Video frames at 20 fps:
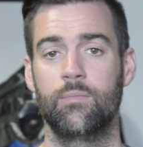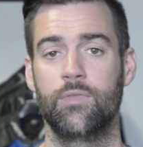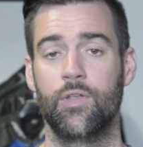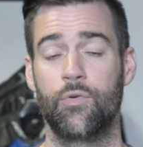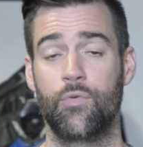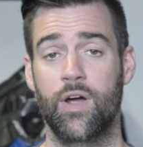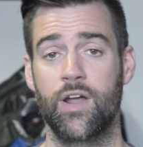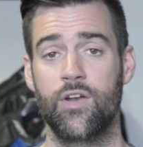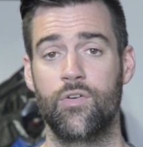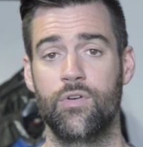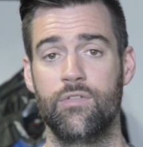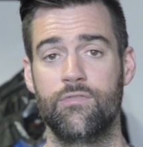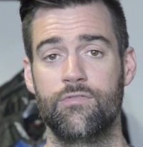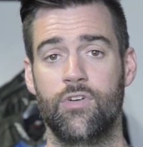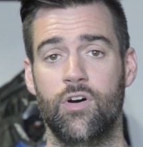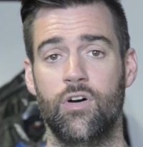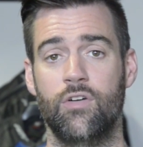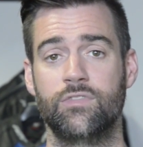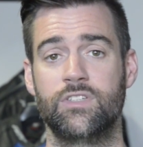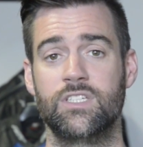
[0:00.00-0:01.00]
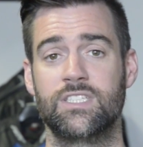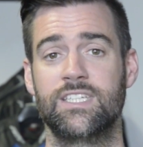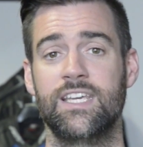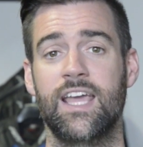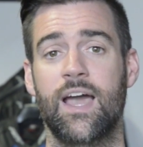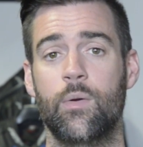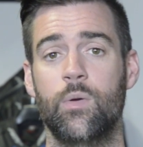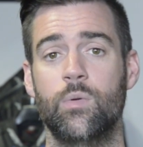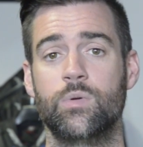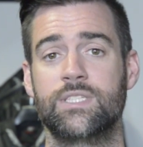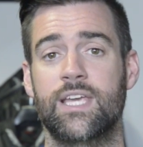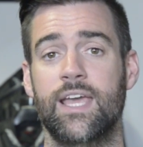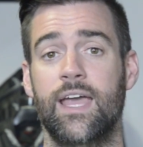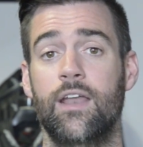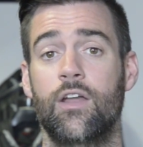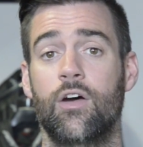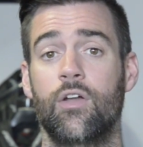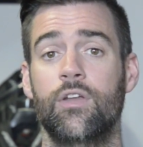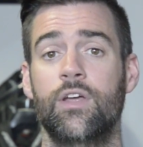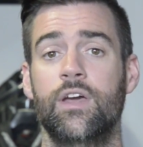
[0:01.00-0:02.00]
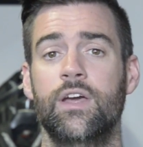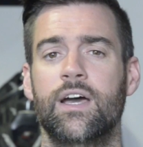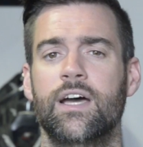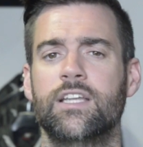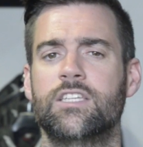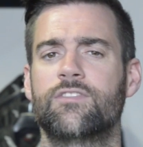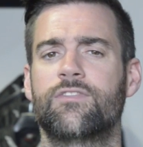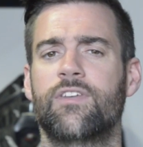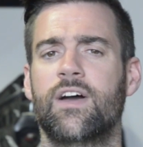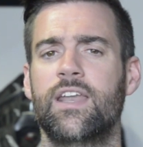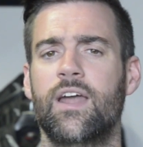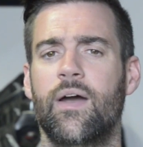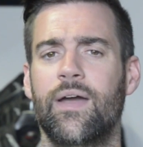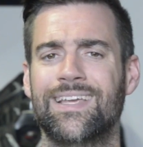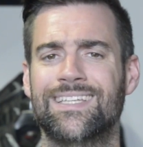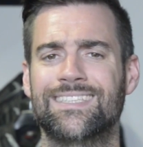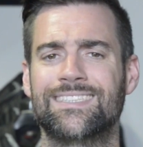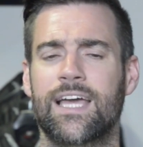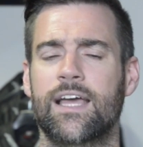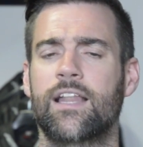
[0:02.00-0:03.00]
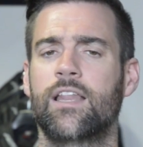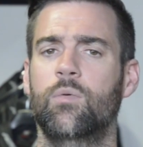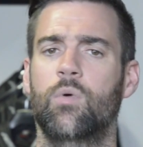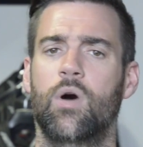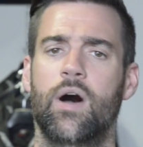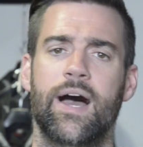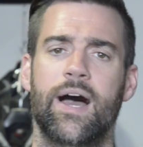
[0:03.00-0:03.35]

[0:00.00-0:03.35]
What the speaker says: the rider involved, to see how he was getting on and to find out exactly what